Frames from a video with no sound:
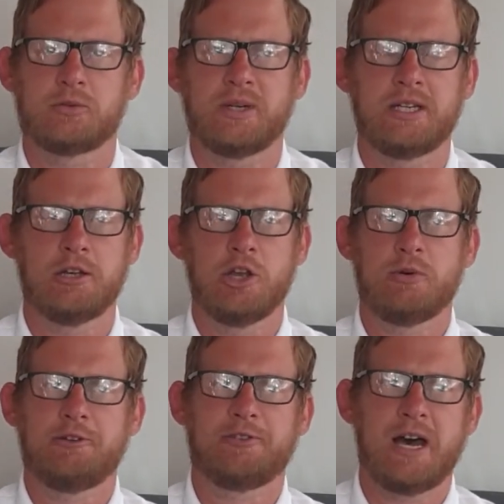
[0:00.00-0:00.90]

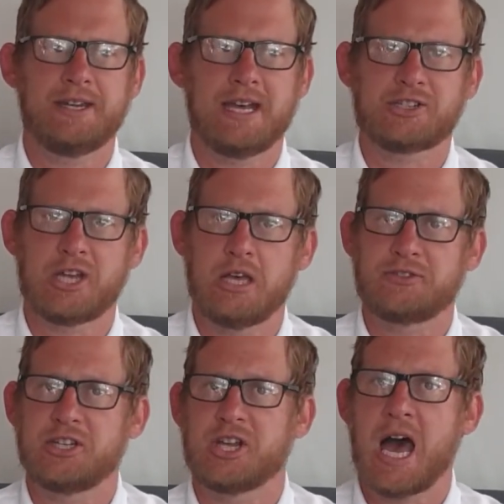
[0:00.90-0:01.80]
We find
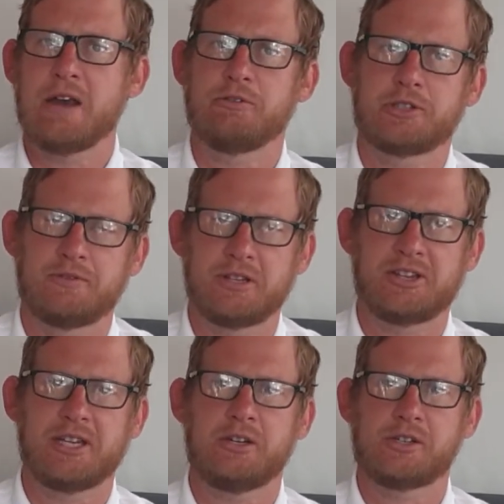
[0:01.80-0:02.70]
ourselves desirous of other
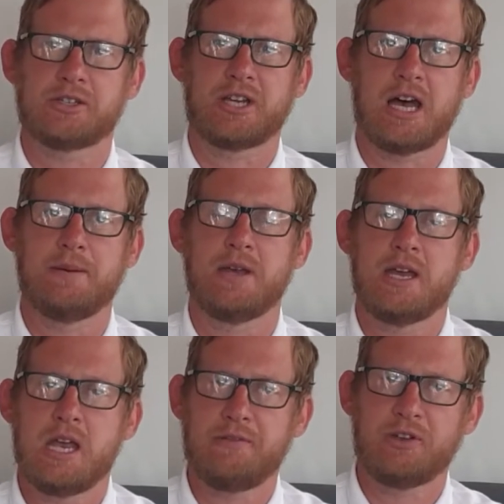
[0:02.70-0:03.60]
things at times,
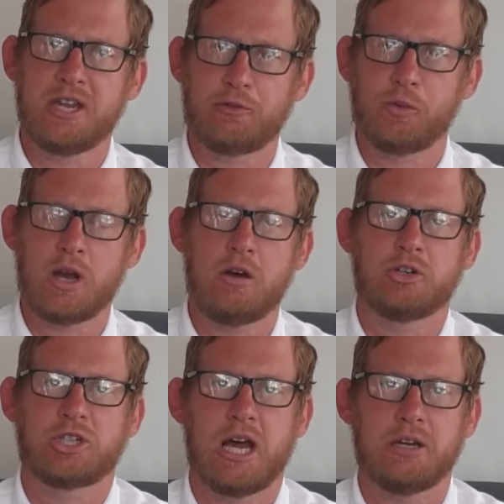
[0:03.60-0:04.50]
even if we are
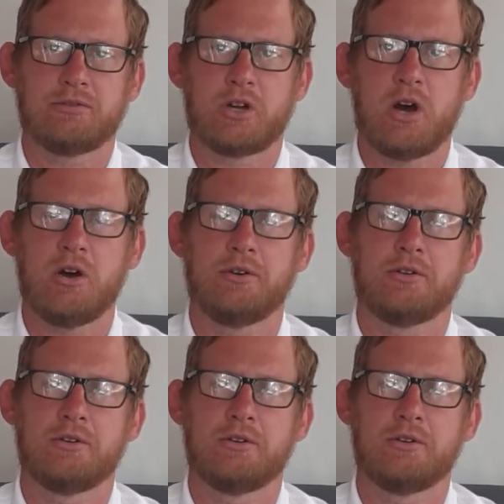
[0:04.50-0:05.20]
a child of God.